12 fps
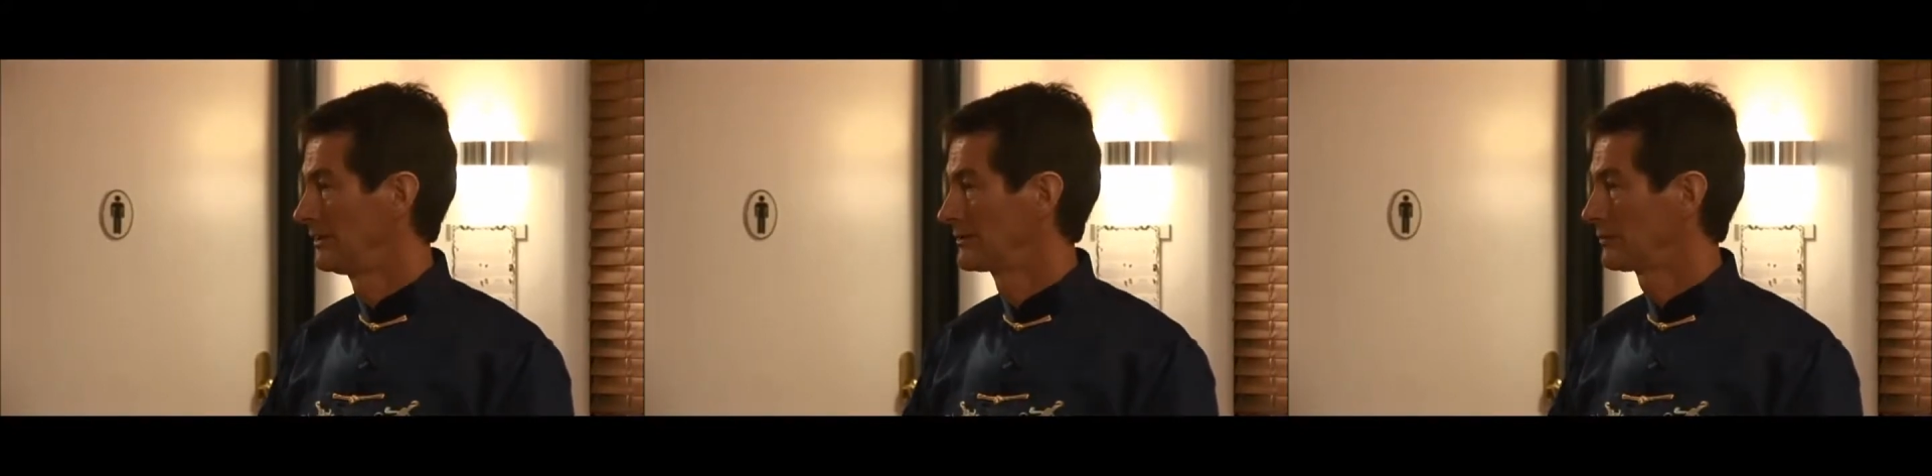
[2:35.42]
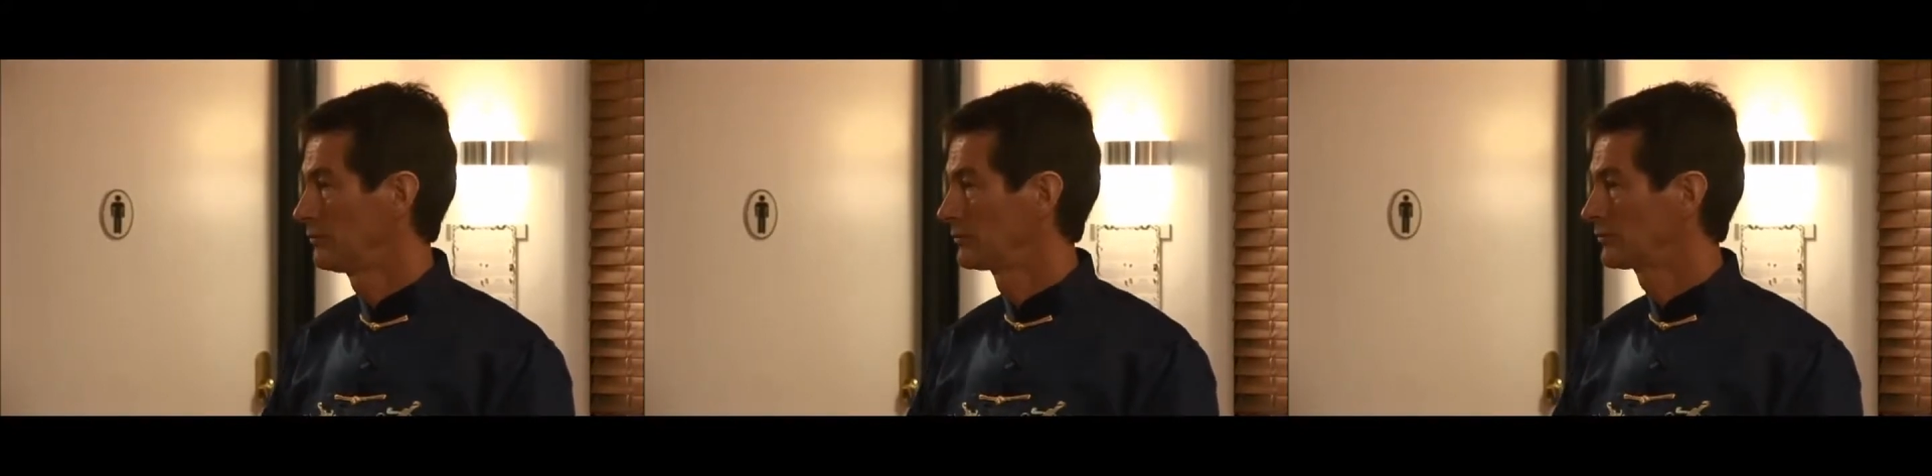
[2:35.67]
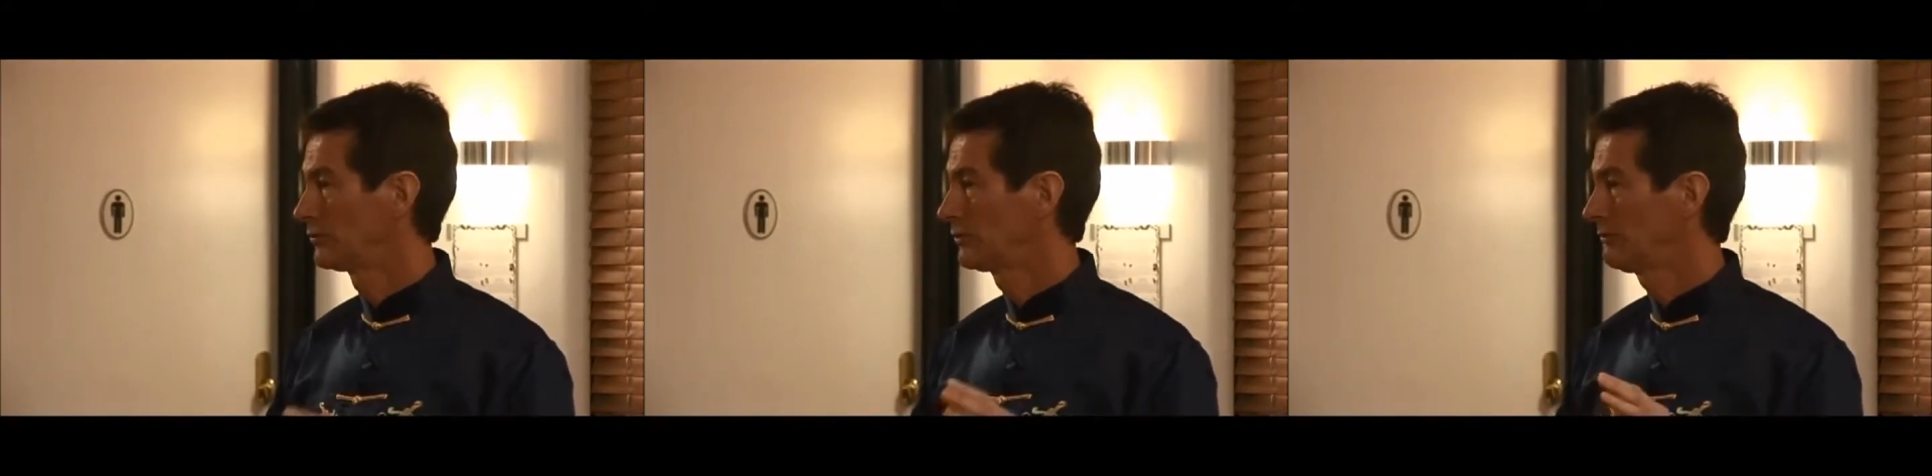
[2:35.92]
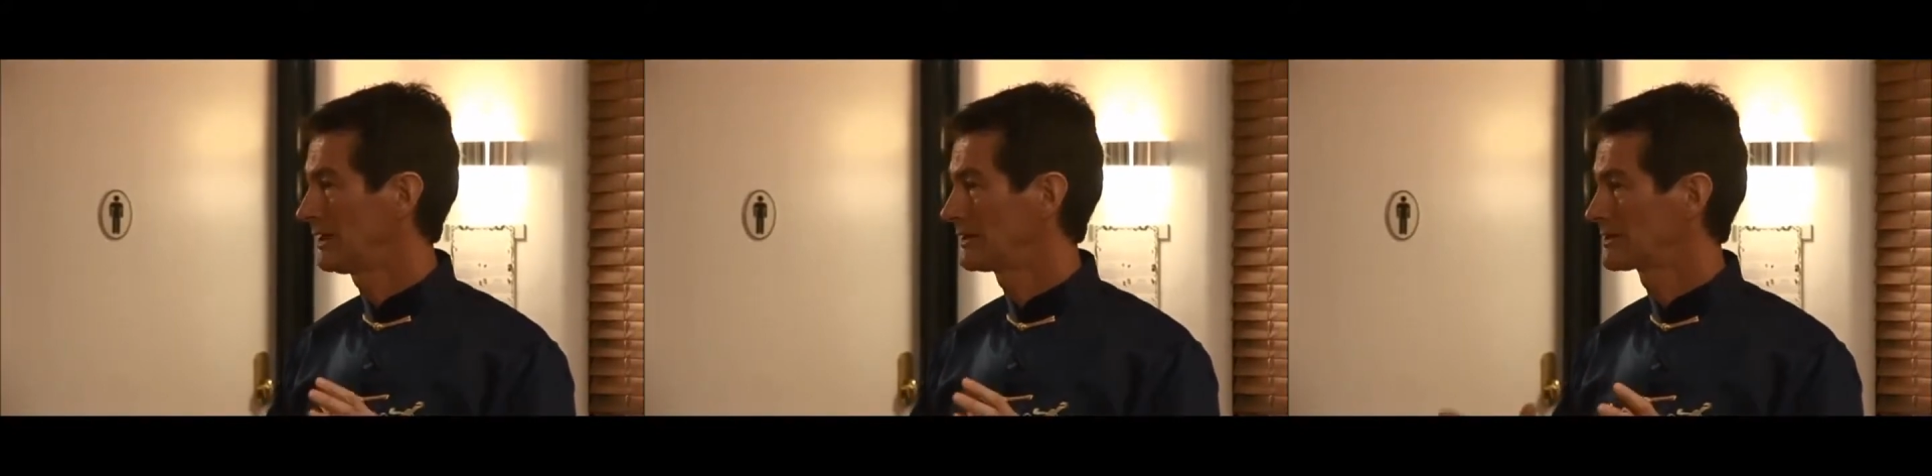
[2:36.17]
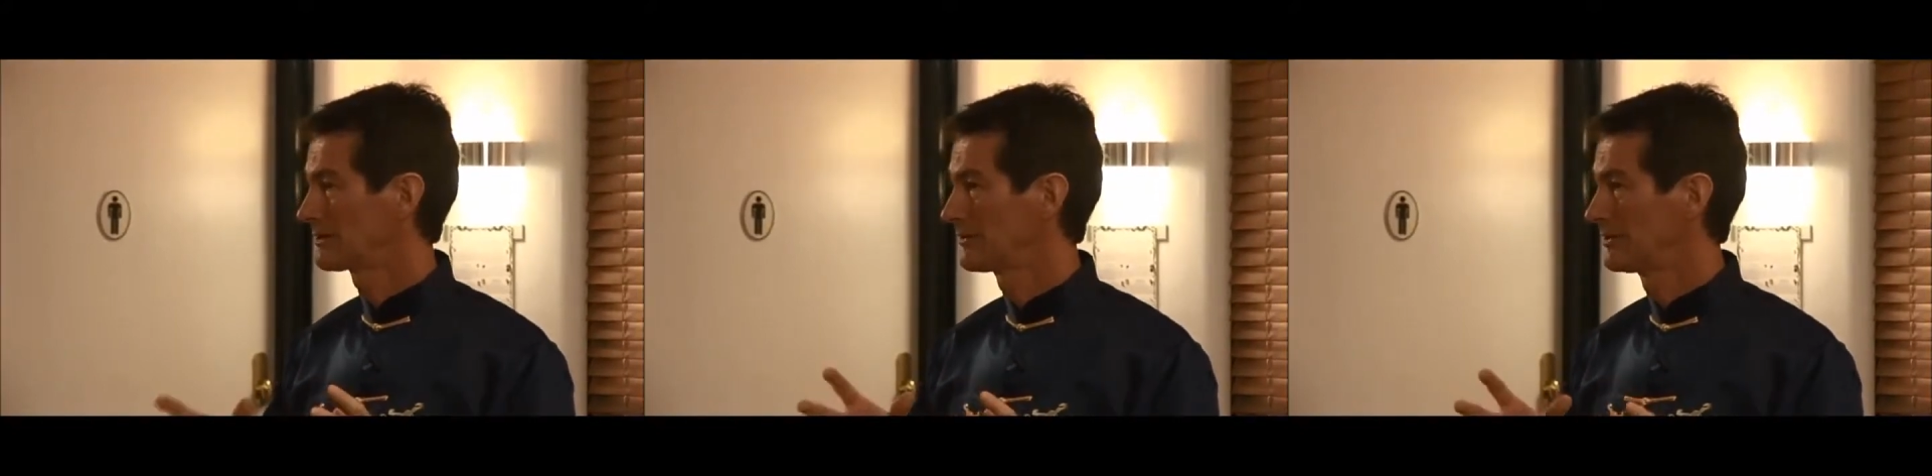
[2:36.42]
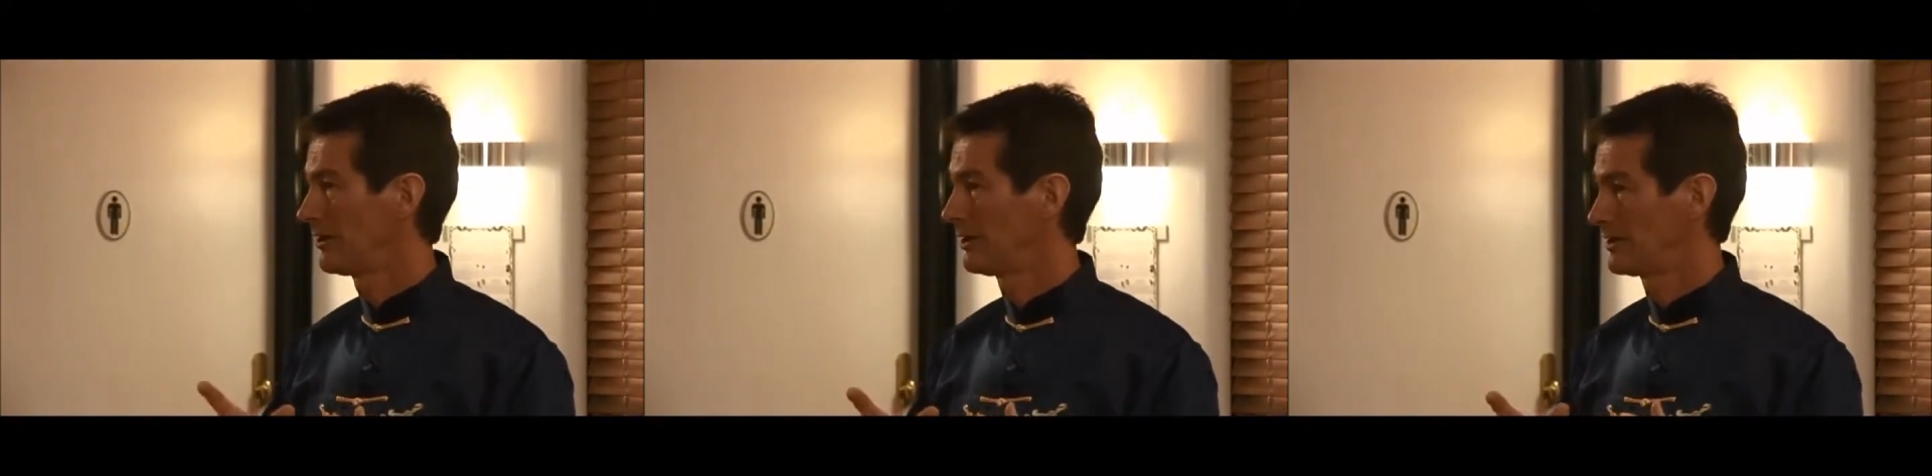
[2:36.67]
So we'll talk about some of
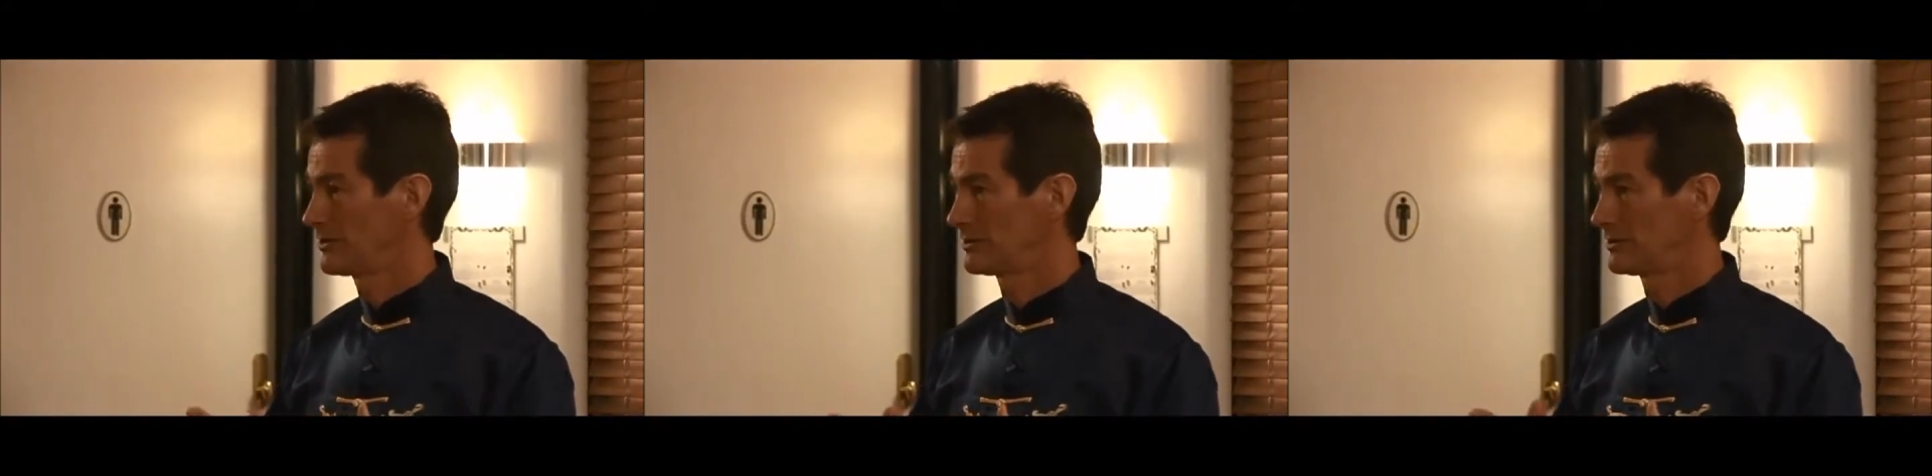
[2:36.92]
the knowledge,